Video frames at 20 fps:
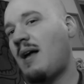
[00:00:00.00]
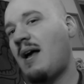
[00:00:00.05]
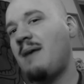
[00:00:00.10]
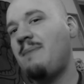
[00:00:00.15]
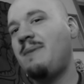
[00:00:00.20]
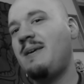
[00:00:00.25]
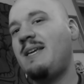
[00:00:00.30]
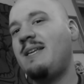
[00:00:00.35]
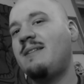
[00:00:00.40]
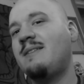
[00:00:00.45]

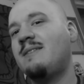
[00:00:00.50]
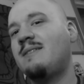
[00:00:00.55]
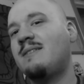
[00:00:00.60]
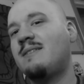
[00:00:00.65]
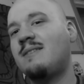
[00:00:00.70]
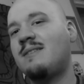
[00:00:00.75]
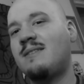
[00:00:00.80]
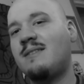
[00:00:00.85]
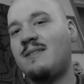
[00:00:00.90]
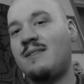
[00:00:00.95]
I
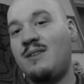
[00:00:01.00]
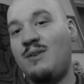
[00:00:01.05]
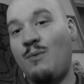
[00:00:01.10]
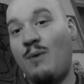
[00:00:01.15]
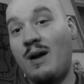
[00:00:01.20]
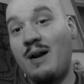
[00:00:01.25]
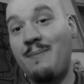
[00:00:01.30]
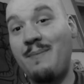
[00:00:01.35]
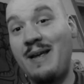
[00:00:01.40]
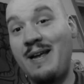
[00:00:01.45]
mean,
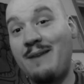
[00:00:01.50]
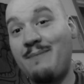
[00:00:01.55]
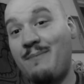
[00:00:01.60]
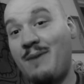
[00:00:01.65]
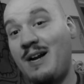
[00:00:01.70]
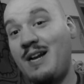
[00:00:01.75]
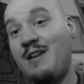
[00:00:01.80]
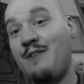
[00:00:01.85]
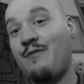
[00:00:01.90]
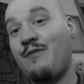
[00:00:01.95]
you want to make
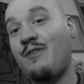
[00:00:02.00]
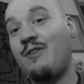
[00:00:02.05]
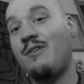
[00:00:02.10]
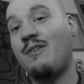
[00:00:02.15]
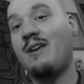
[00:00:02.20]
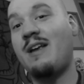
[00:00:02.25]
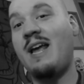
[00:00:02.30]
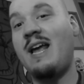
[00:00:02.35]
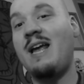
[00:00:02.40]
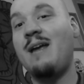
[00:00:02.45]
money for
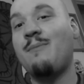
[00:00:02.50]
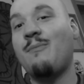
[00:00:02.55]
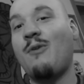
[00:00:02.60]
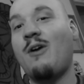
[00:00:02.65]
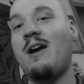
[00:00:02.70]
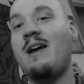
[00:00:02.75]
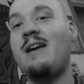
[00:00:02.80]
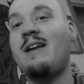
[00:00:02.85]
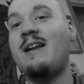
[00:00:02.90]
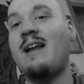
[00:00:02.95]
your game,
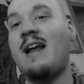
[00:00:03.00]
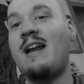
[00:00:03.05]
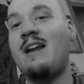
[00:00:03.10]
right?